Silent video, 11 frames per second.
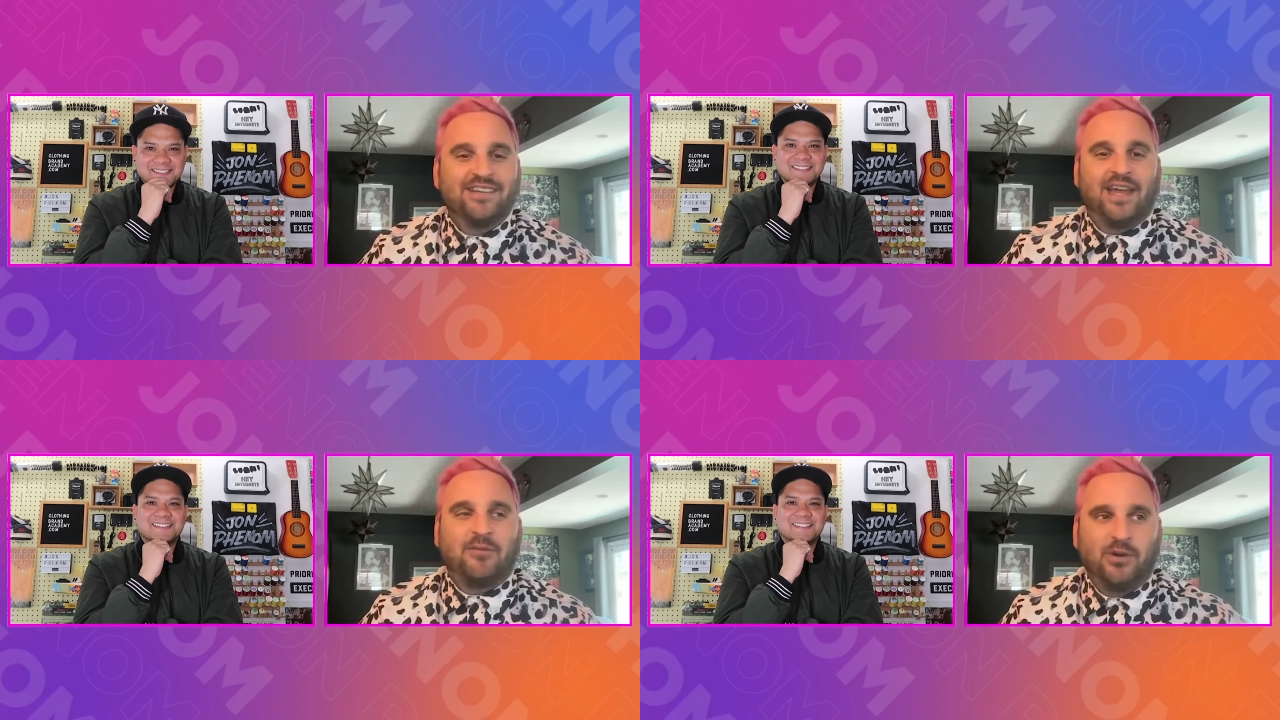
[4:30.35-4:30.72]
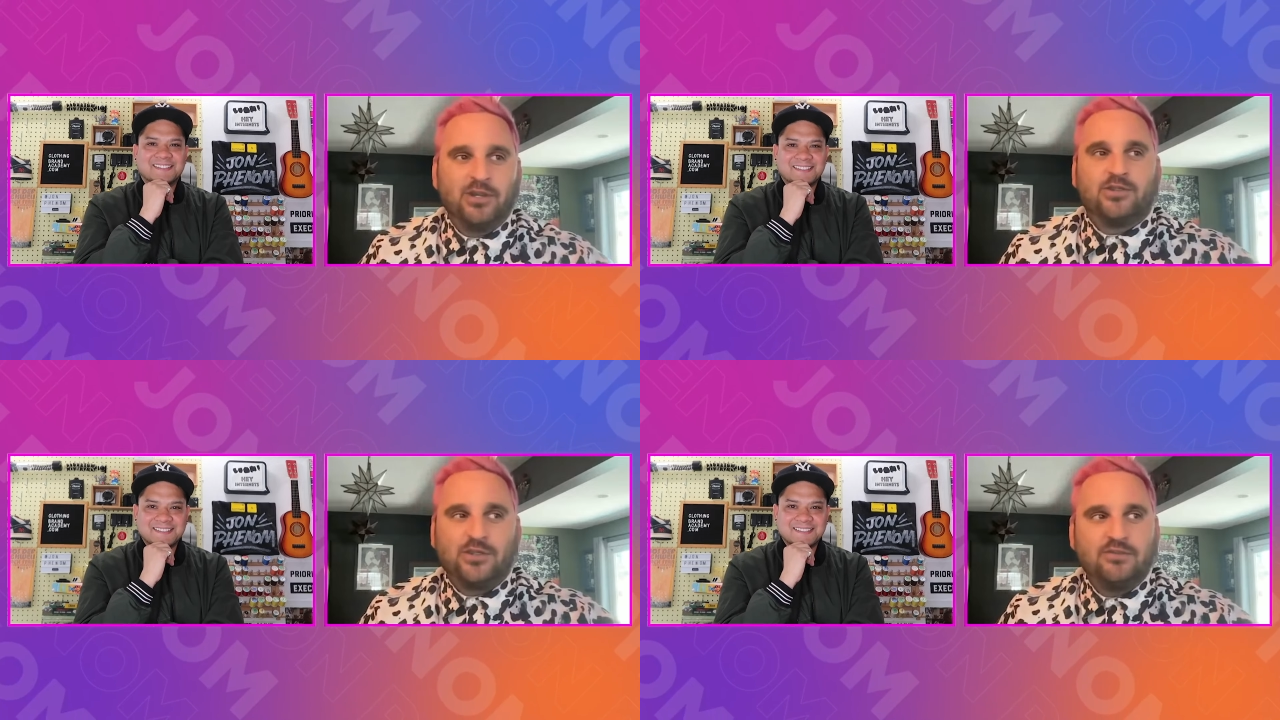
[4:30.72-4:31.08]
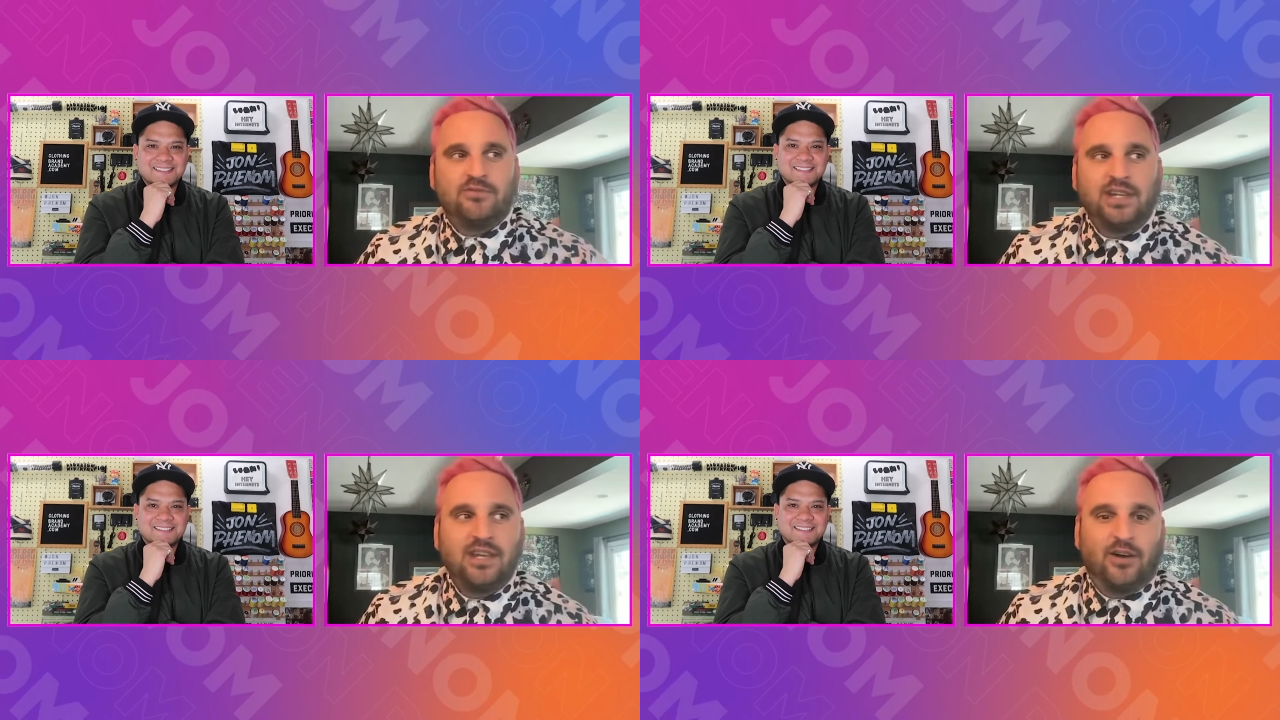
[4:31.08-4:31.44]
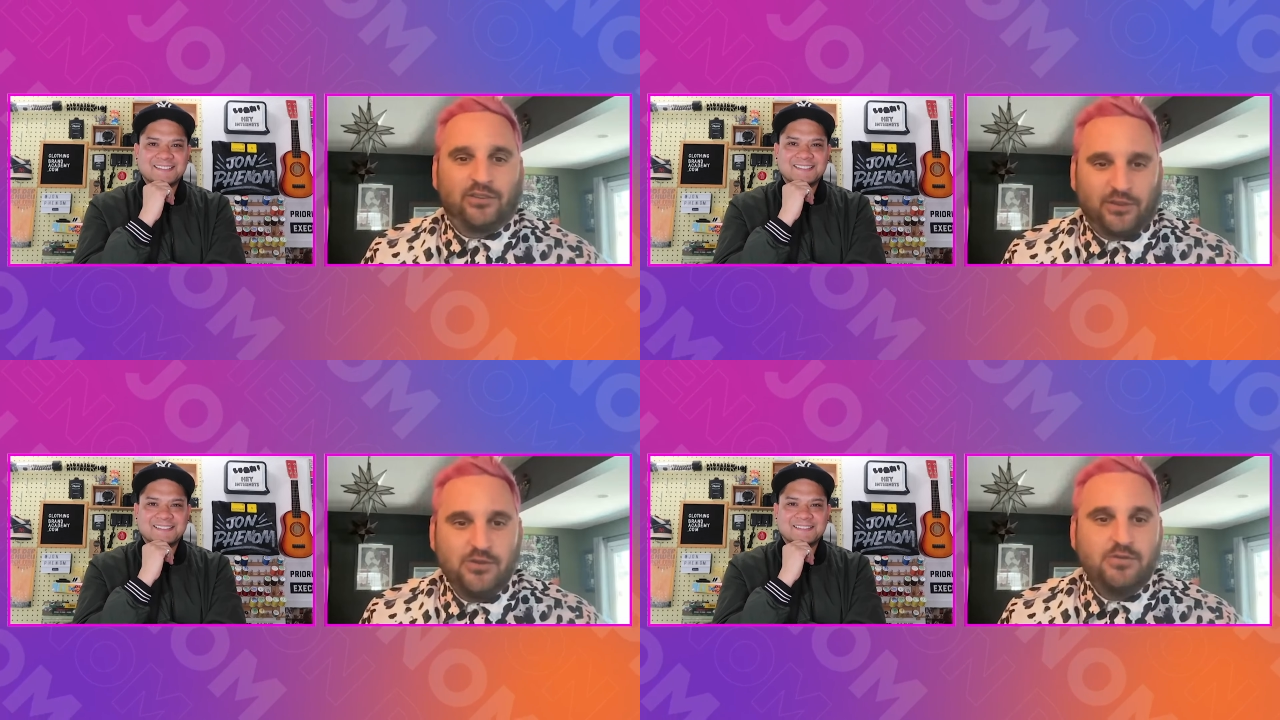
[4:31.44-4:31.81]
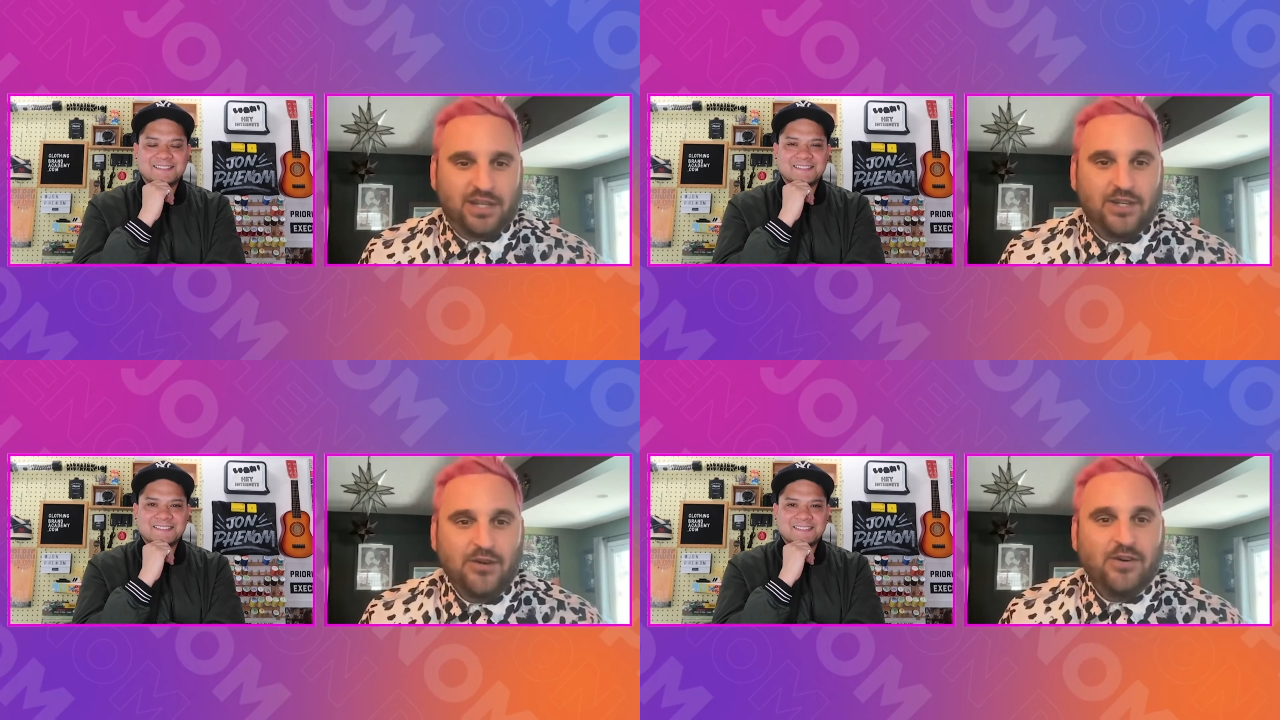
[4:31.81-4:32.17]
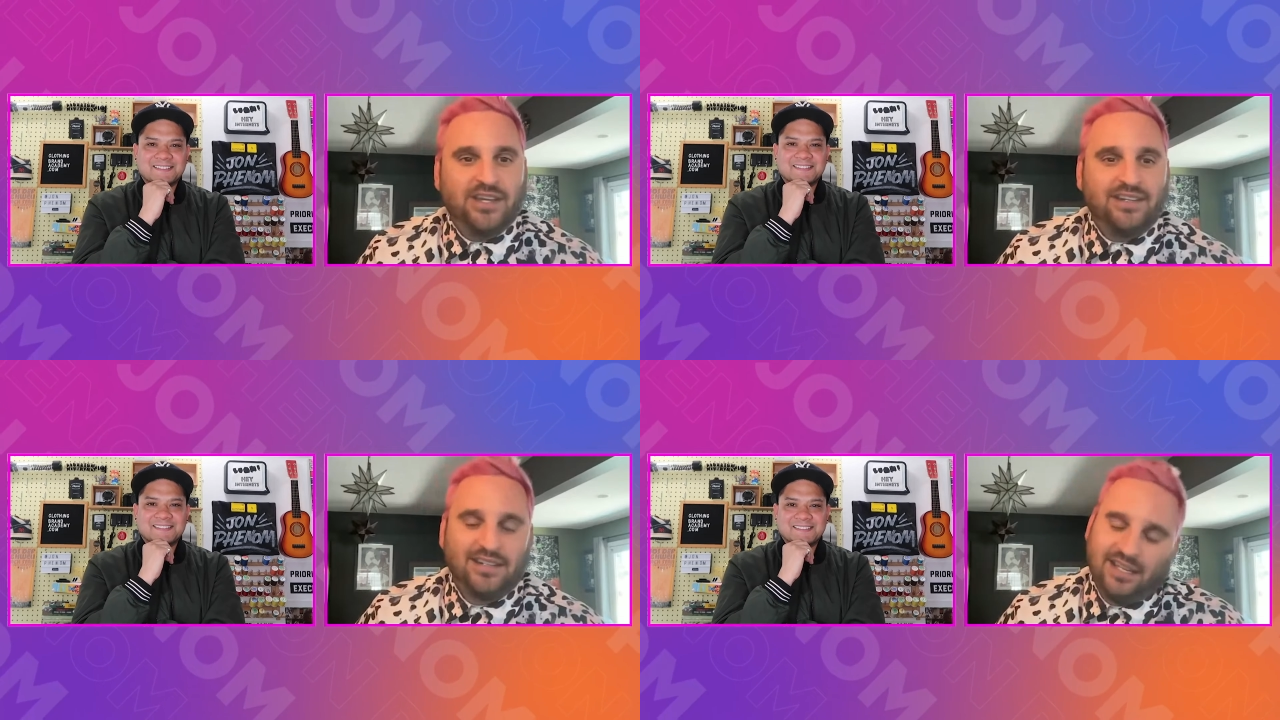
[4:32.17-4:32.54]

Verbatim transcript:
Speaker 1: And you're like, well, you shoot video, so you can do it.